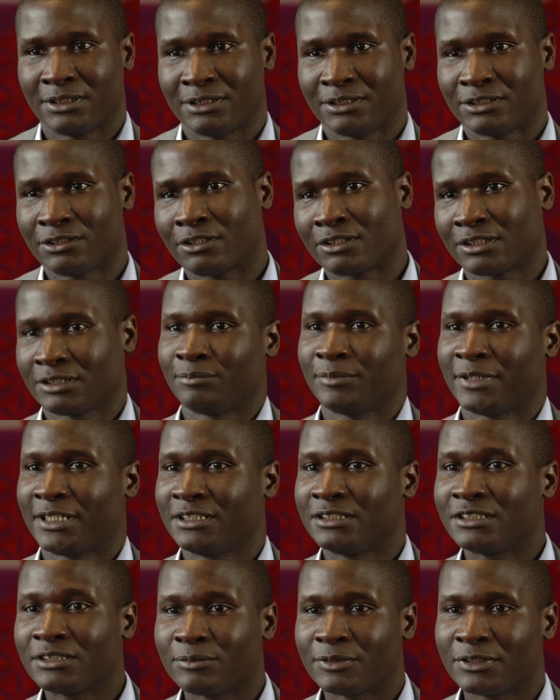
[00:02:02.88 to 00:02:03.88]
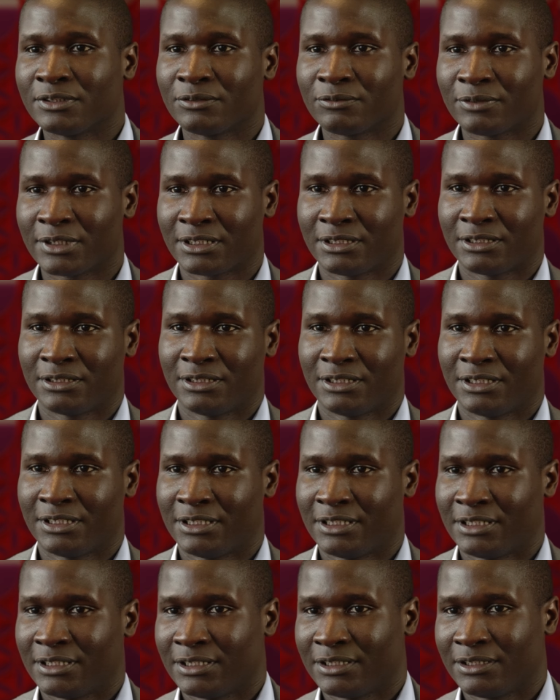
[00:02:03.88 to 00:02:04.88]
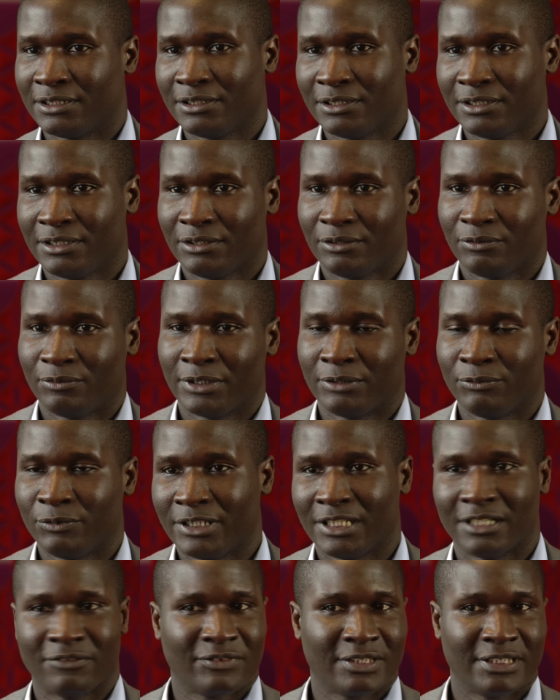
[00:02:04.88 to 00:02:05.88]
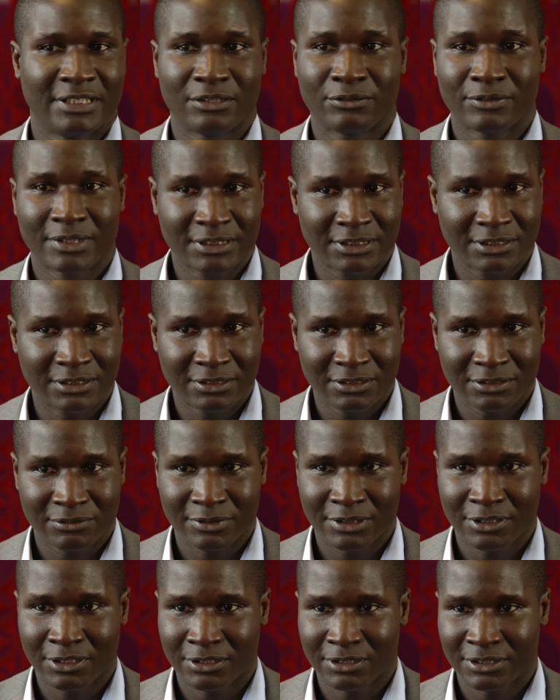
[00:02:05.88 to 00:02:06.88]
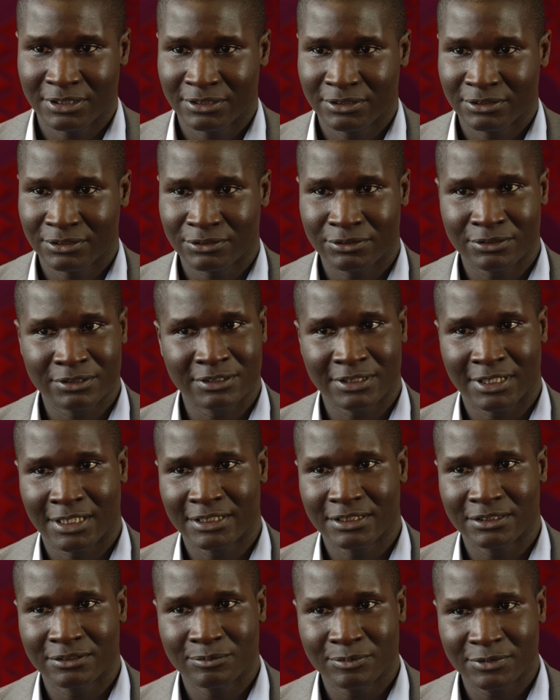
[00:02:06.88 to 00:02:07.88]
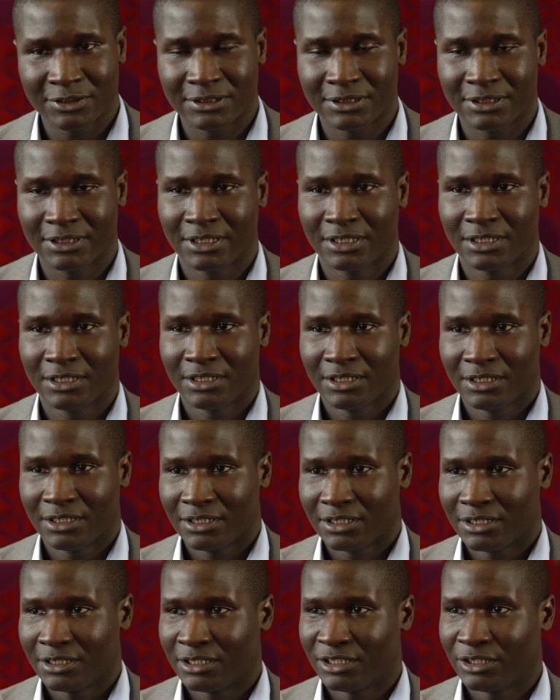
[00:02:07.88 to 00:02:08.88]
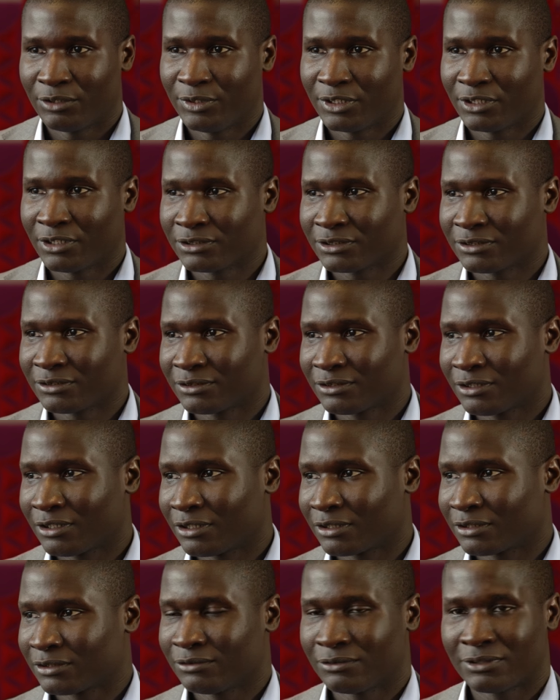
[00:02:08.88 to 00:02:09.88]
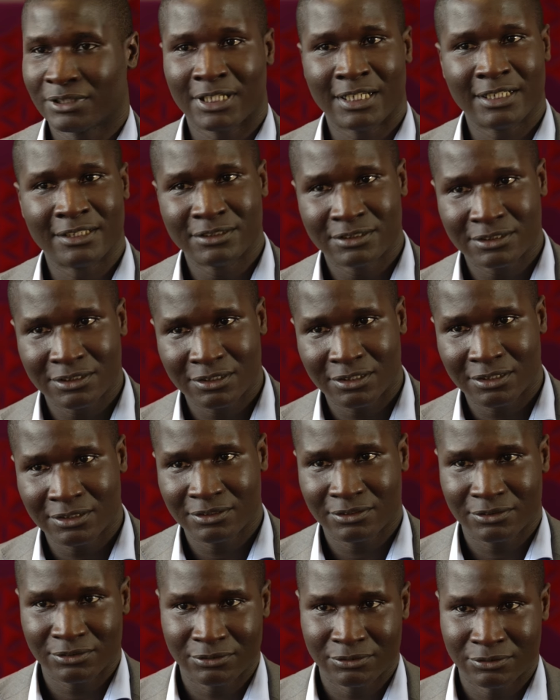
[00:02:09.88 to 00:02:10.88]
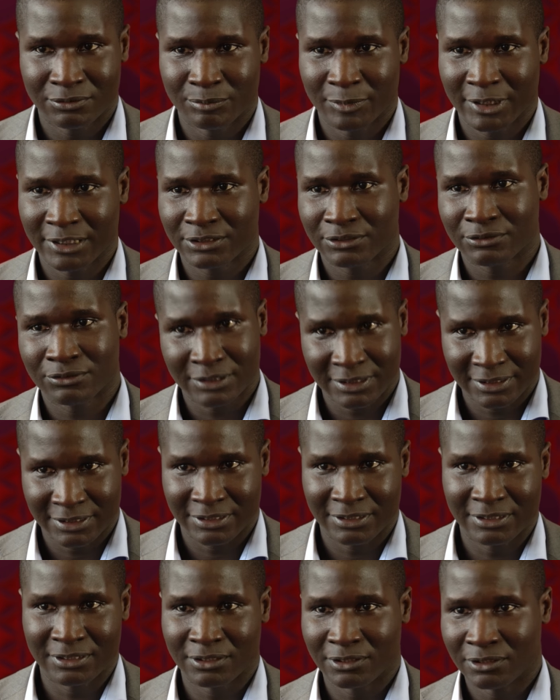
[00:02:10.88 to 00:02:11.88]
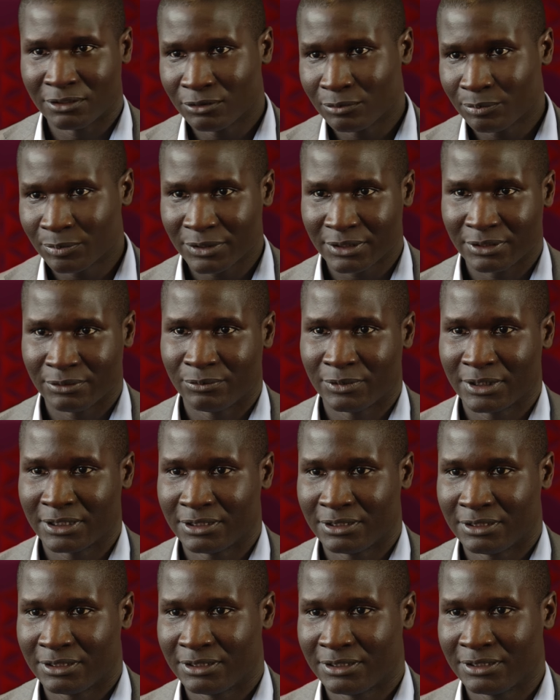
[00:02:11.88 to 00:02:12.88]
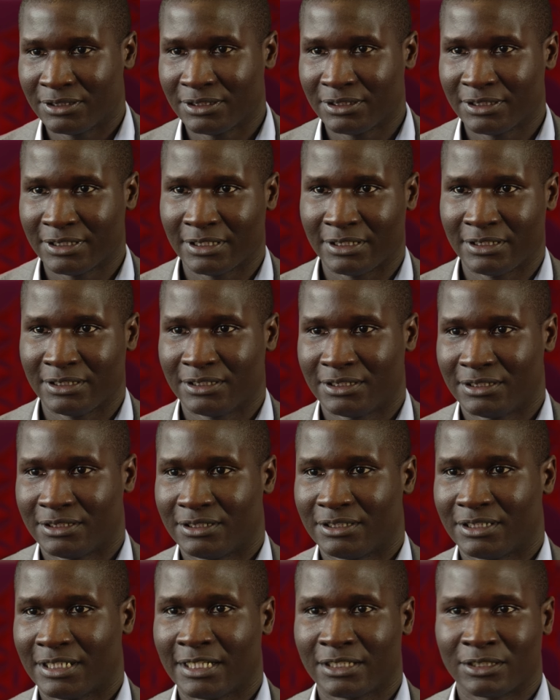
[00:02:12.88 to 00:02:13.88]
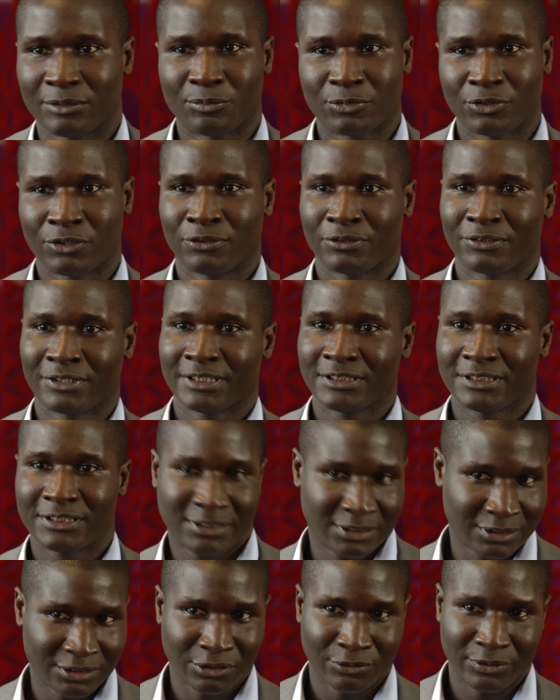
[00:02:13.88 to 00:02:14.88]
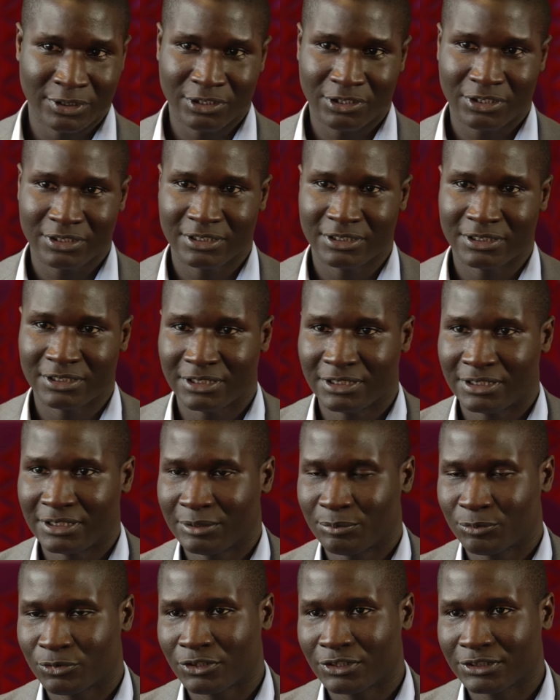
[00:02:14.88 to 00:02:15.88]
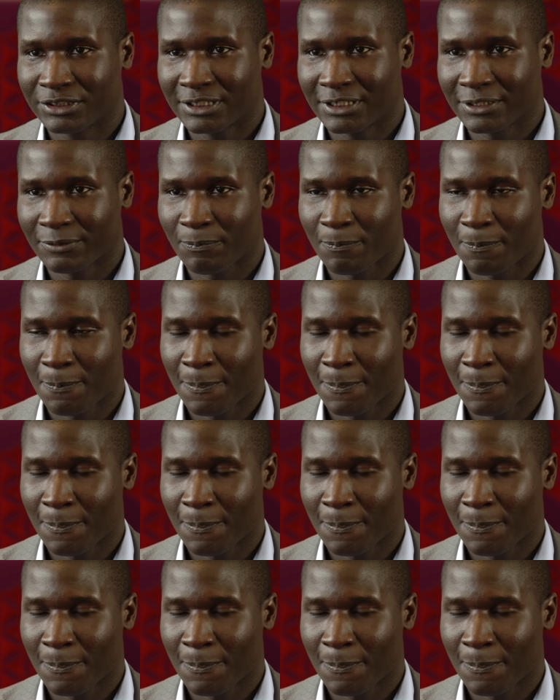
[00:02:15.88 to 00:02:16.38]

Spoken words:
the target management whether when we have any questions regarding certain items. We also talk to clients a lot to make sure that they're in the loop and whether they like the progress that is going on in the project.